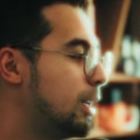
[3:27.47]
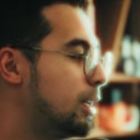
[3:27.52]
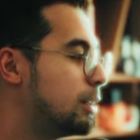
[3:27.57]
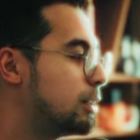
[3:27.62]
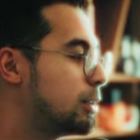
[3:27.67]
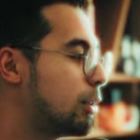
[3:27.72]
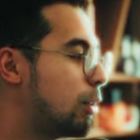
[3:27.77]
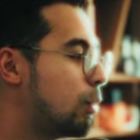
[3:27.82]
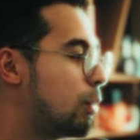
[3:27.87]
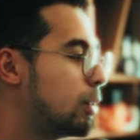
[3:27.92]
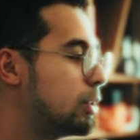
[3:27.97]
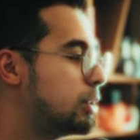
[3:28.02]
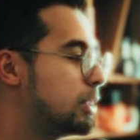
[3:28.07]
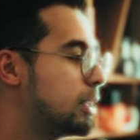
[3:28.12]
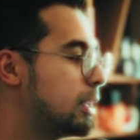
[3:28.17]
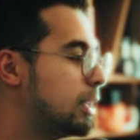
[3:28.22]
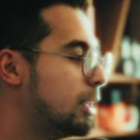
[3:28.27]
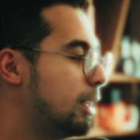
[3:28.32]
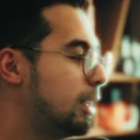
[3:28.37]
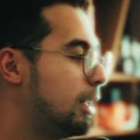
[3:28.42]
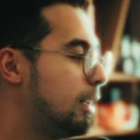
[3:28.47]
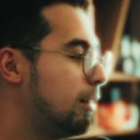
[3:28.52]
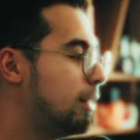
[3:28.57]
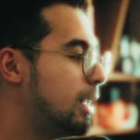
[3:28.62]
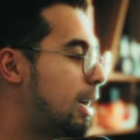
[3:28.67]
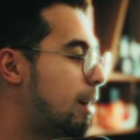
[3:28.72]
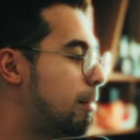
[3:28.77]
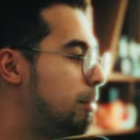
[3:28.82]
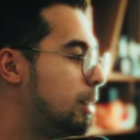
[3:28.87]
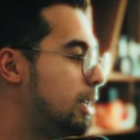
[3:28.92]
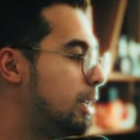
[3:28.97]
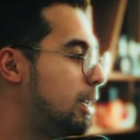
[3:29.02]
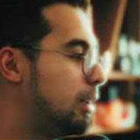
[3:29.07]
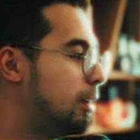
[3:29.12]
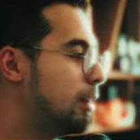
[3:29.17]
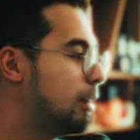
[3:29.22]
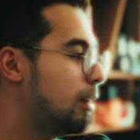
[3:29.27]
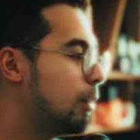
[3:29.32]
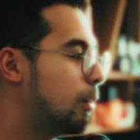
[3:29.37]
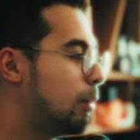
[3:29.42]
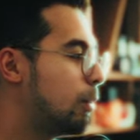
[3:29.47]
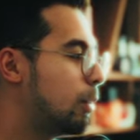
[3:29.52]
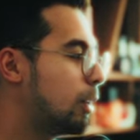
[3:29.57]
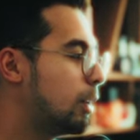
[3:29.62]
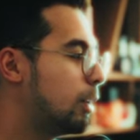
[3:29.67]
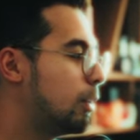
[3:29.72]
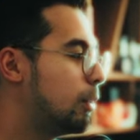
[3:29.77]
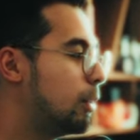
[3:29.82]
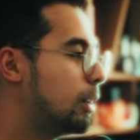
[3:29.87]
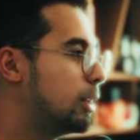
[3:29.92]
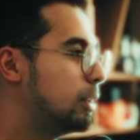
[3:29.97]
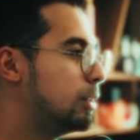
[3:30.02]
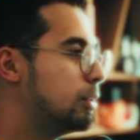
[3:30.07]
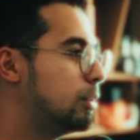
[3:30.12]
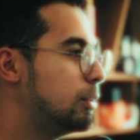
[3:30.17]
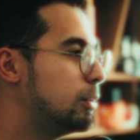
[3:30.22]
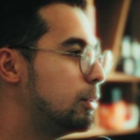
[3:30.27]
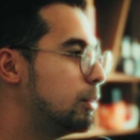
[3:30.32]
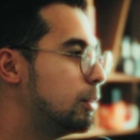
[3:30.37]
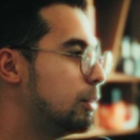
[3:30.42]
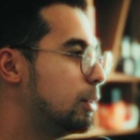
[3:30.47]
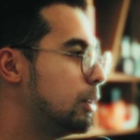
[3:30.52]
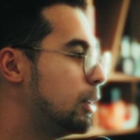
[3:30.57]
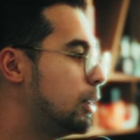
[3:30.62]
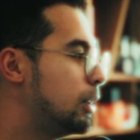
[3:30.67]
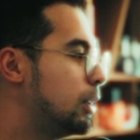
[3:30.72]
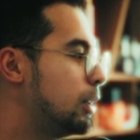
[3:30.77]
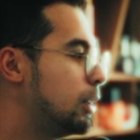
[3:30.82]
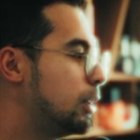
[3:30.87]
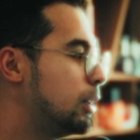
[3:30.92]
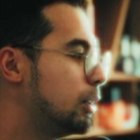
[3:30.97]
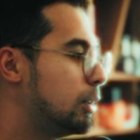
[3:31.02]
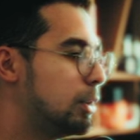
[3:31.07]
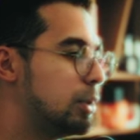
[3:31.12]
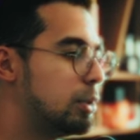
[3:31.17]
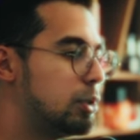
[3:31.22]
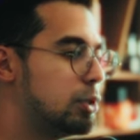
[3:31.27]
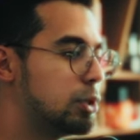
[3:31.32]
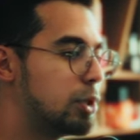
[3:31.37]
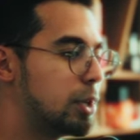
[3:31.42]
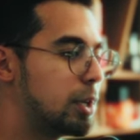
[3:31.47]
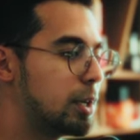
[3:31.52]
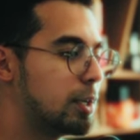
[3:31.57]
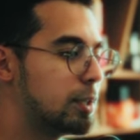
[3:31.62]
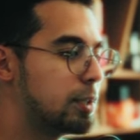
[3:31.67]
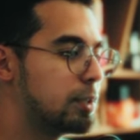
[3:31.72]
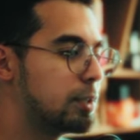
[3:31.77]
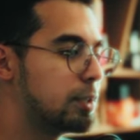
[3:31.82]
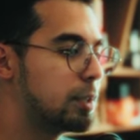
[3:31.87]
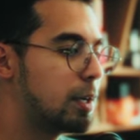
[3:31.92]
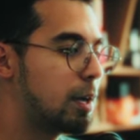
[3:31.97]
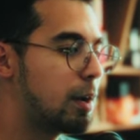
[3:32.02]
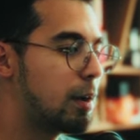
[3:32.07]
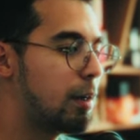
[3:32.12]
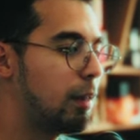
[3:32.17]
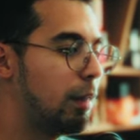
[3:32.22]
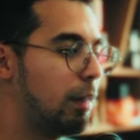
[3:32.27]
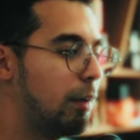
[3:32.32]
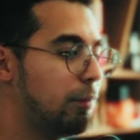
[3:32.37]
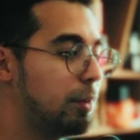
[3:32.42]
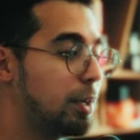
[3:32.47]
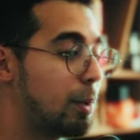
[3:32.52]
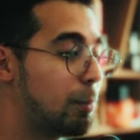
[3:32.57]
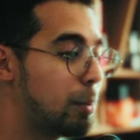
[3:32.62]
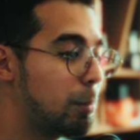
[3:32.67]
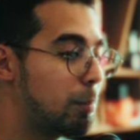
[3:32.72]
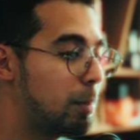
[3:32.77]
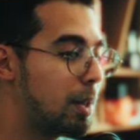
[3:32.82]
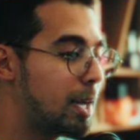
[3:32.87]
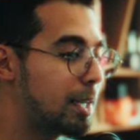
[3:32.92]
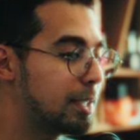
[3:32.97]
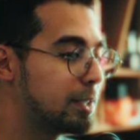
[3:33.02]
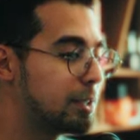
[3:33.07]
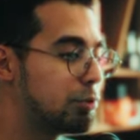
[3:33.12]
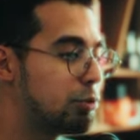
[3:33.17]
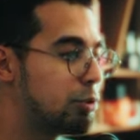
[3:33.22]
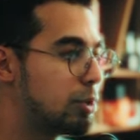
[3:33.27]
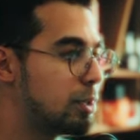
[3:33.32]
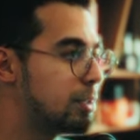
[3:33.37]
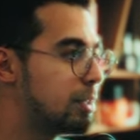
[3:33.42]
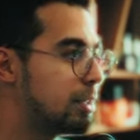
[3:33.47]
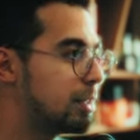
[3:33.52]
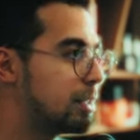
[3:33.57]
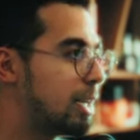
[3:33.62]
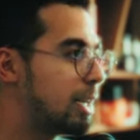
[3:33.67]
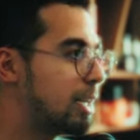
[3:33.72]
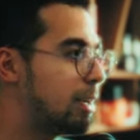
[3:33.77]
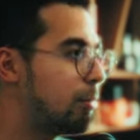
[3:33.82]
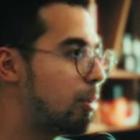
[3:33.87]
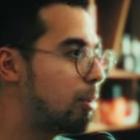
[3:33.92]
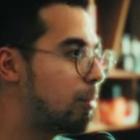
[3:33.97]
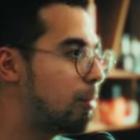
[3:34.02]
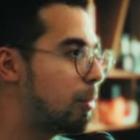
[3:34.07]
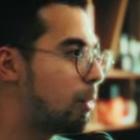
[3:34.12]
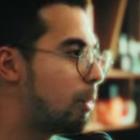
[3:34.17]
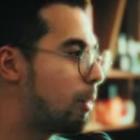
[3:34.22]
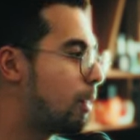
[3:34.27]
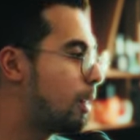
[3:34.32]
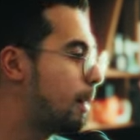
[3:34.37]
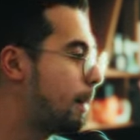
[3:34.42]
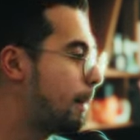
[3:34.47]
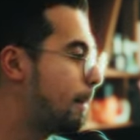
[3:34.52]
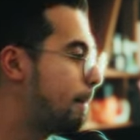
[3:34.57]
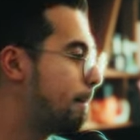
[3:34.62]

So we're just gonna leave that be. We're going to just lift up the blacks just a tiny bit more.